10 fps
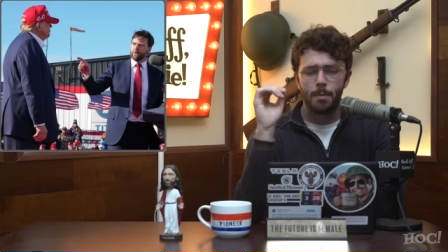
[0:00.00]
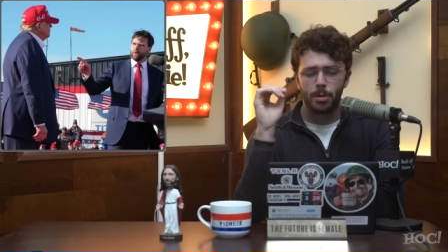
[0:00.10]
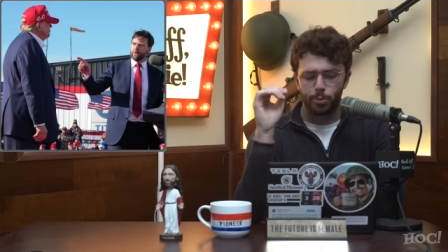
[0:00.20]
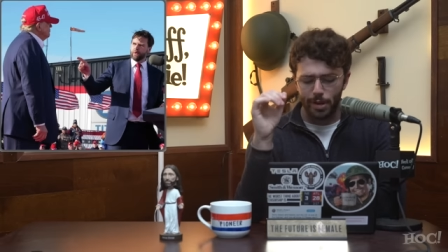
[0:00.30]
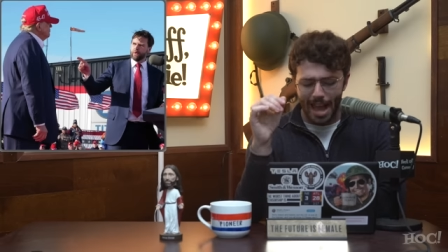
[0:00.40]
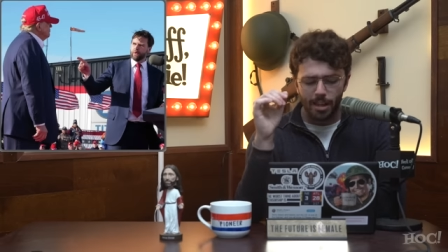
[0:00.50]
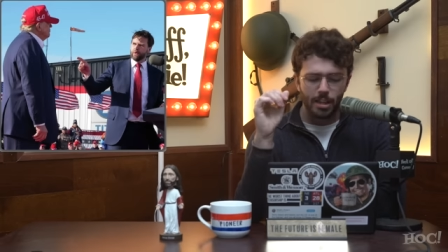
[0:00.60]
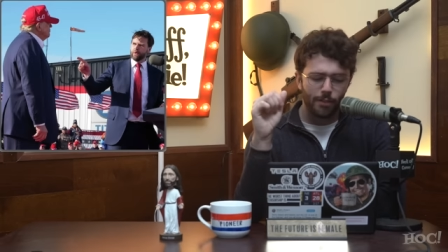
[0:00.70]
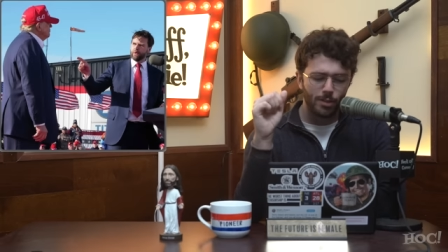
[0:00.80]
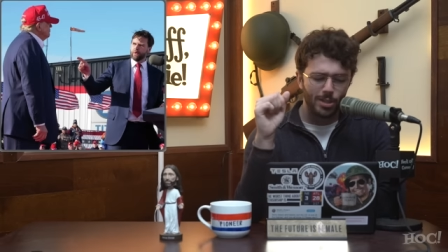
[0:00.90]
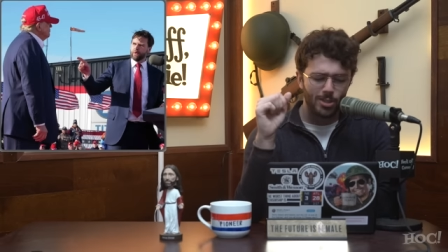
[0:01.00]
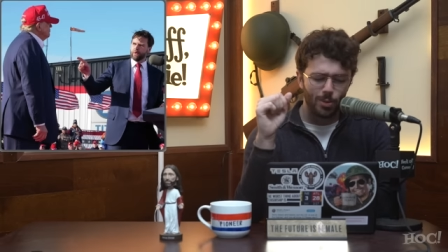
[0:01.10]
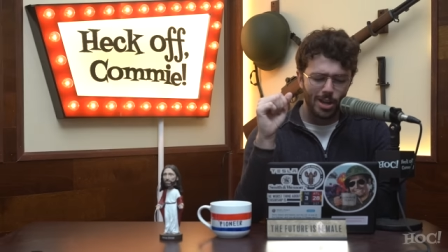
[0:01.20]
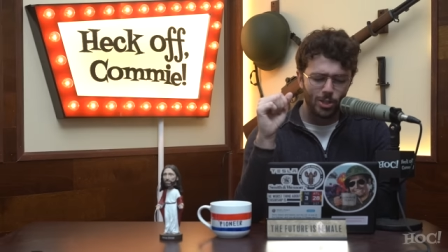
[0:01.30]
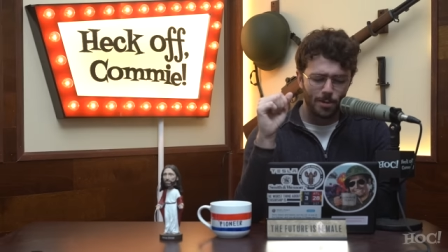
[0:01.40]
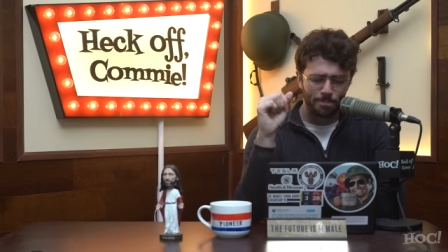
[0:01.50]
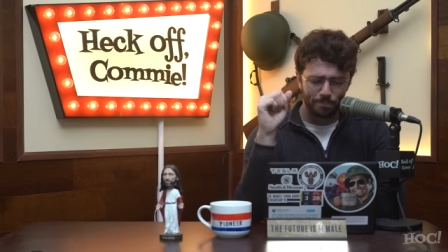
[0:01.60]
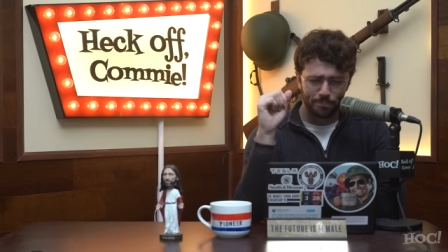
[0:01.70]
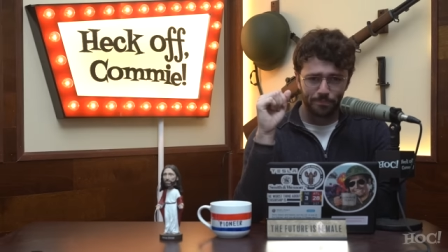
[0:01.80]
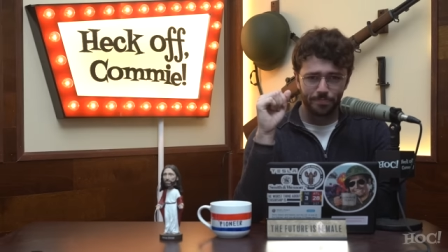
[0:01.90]
But the reality of our situation
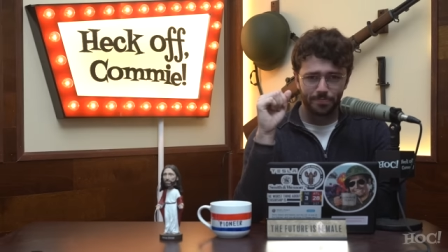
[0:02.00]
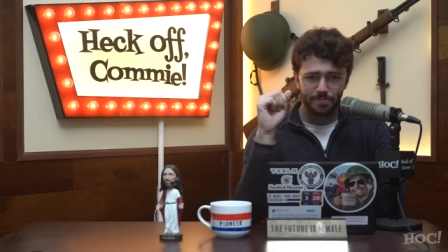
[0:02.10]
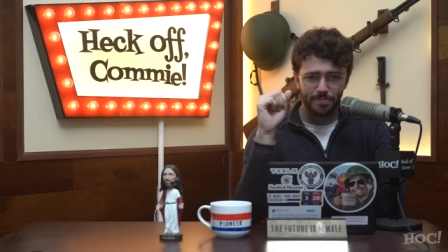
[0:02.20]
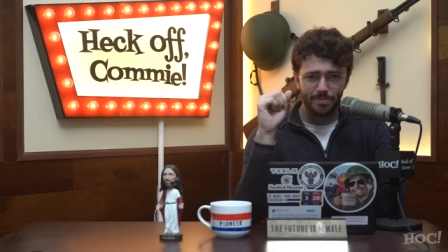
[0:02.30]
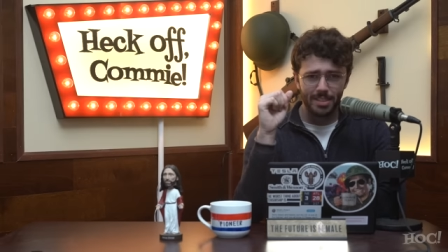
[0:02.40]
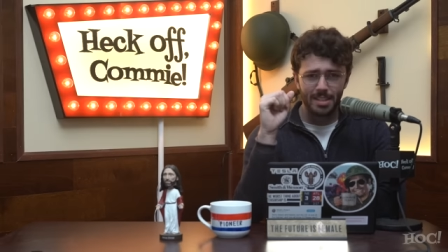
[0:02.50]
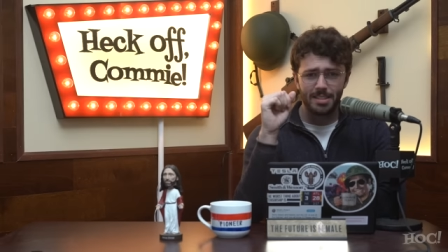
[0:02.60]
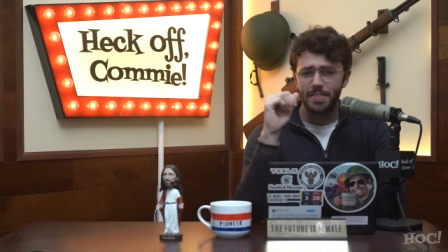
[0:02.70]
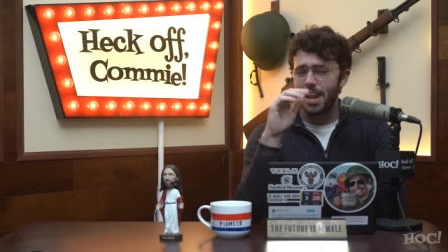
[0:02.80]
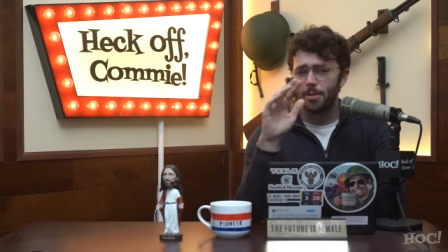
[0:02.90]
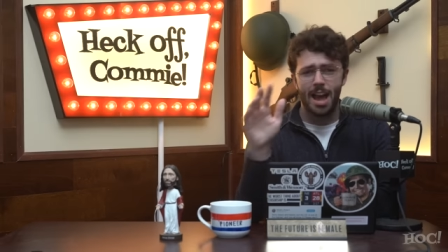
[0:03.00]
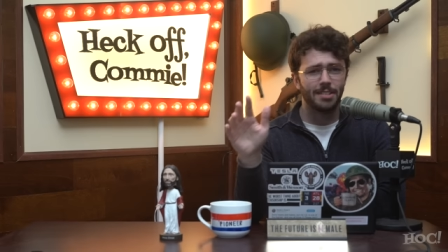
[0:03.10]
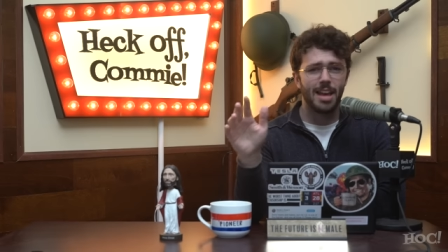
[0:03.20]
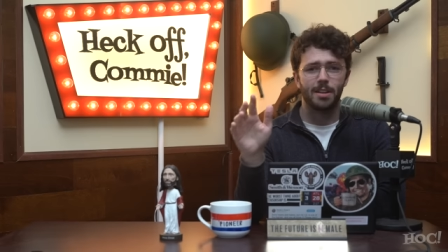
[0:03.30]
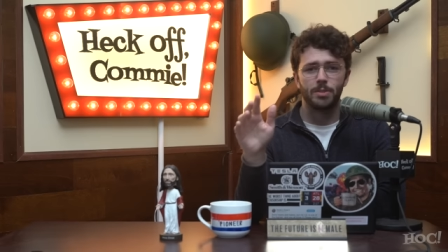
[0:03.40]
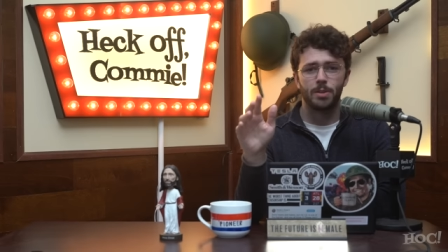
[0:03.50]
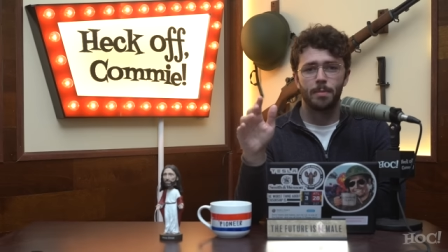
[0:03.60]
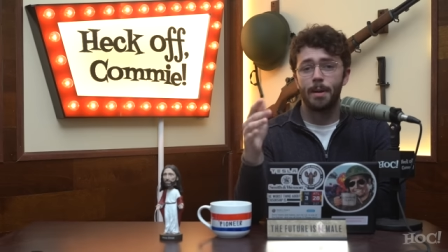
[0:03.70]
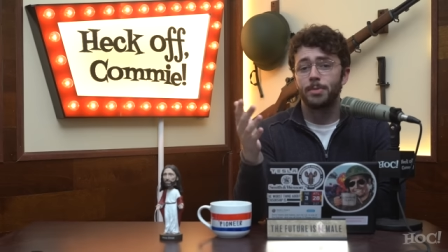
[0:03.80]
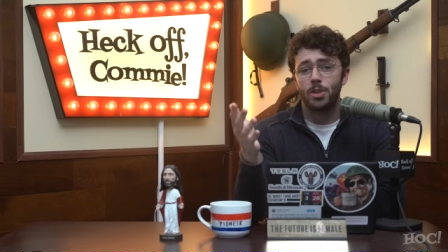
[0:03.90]
is that they are not Donald
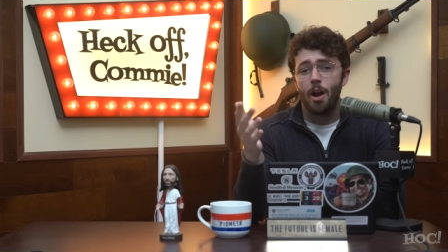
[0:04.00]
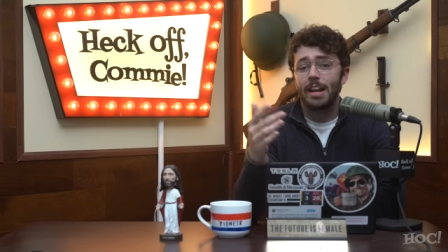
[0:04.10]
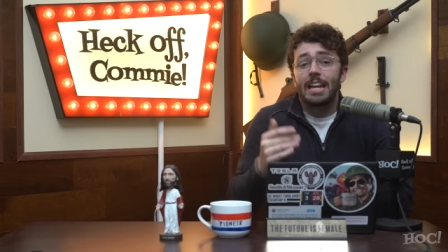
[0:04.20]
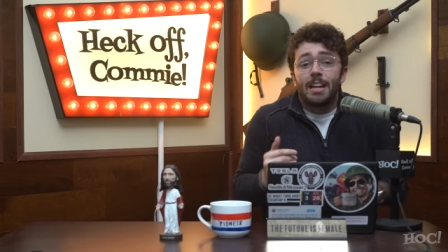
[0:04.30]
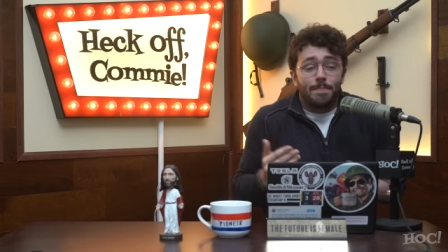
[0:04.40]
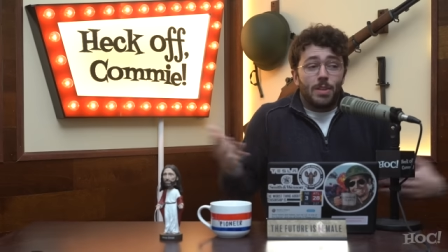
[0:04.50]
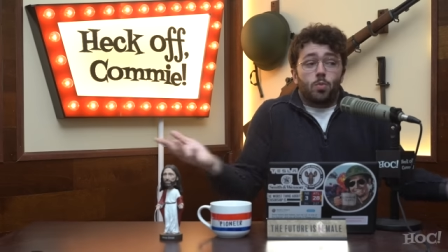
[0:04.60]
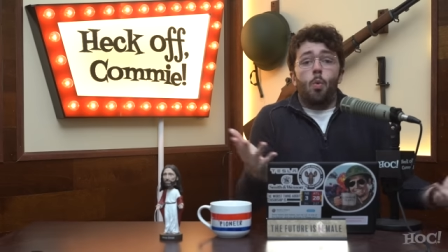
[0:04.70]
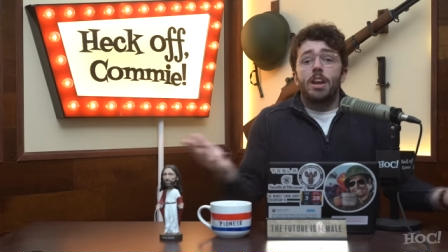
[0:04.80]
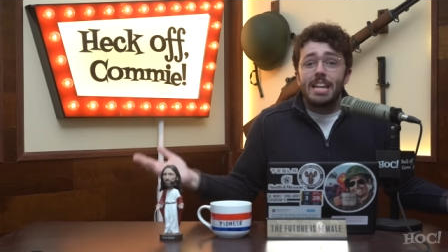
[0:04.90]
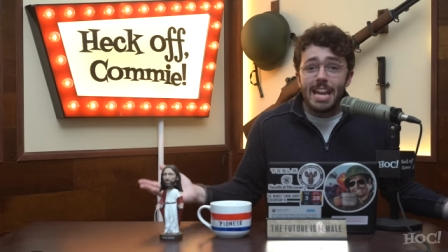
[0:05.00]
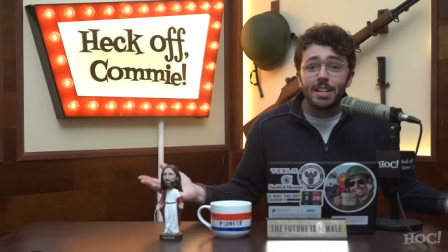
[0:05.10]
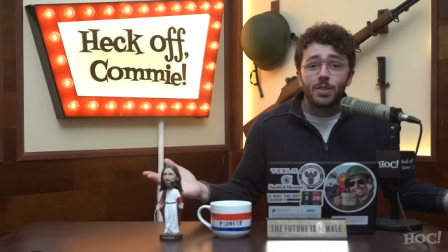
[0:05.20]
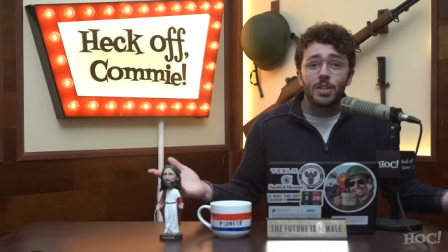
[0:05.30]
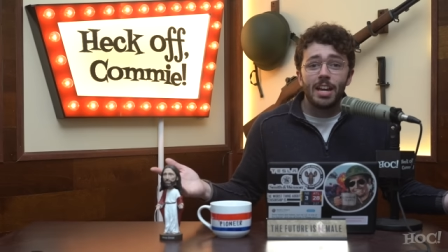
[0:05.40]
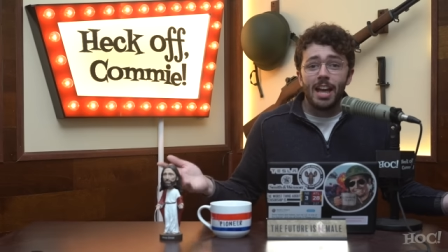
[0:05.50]
Trump. I'm sorry, it's what it is.